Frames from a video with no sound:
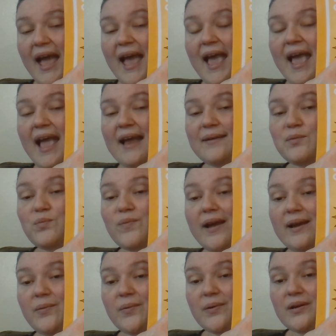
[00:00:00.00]
And
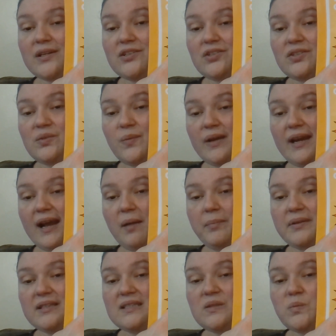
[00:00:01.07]
red-orange is what
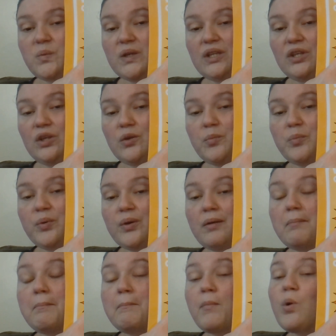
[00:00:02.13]
happens when you put
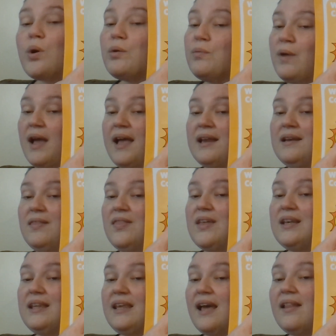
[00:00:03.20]
more red
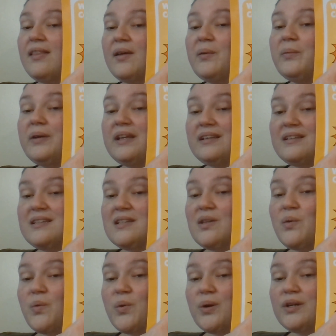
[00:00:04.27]
than yellow into the
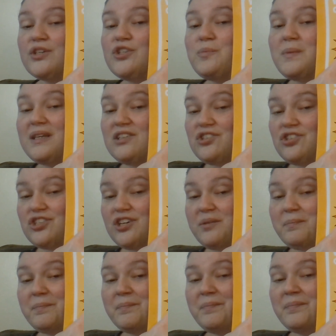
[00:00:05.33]
orange mixture.
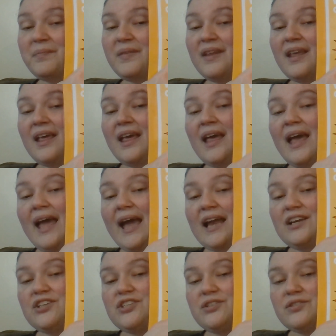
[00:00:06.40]

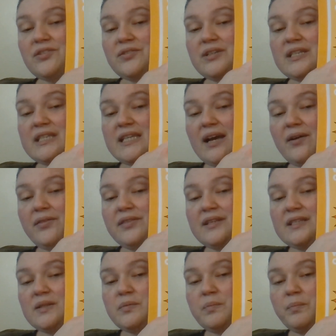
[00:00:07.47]
And do you notice how
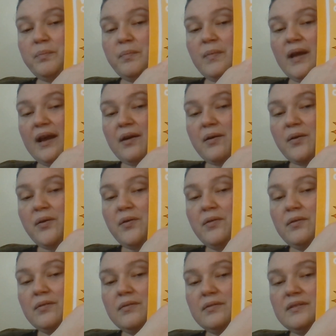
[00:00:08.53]
this arrow
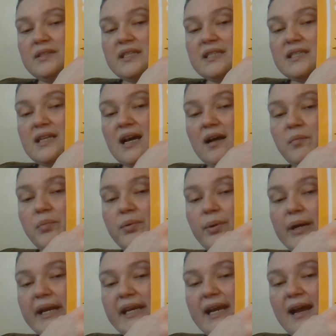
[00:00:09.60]
does not
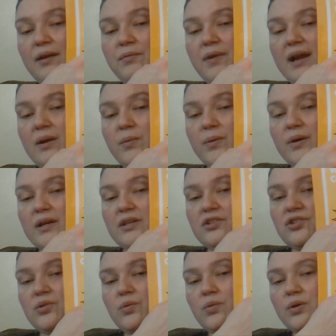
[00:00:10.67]
point at red-orange
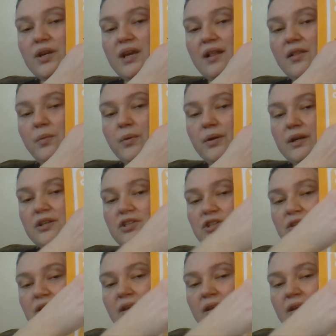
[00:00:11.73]
or yellow-orange?